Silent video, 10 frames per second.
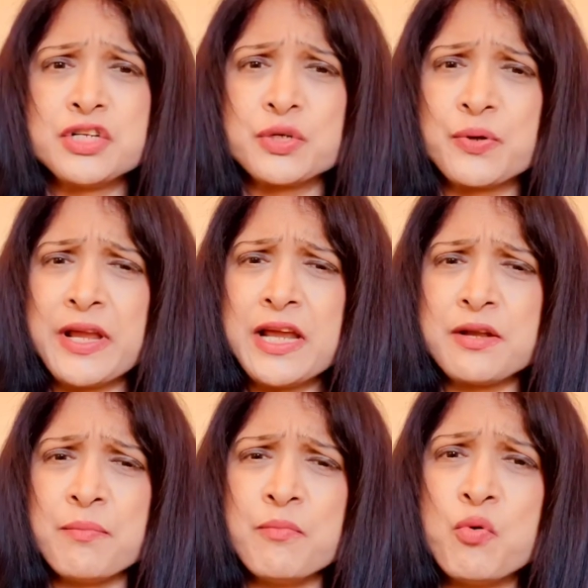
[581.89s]
to
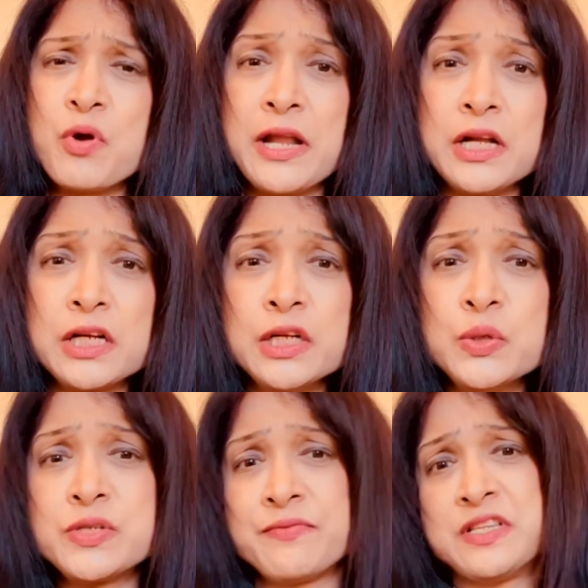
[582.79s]
create a more
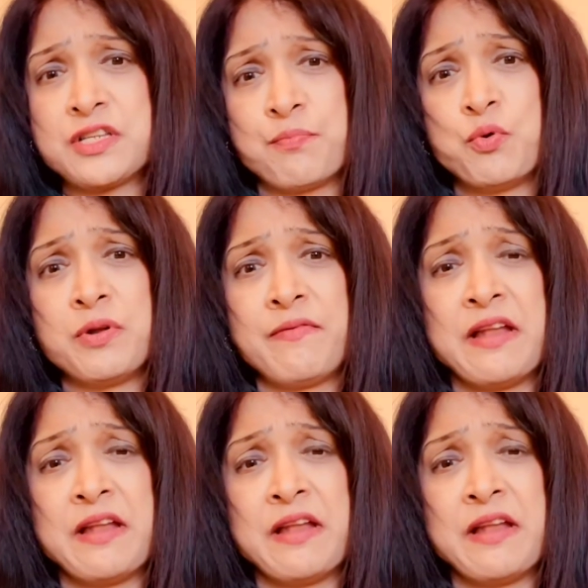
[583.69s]
inclusive and supportive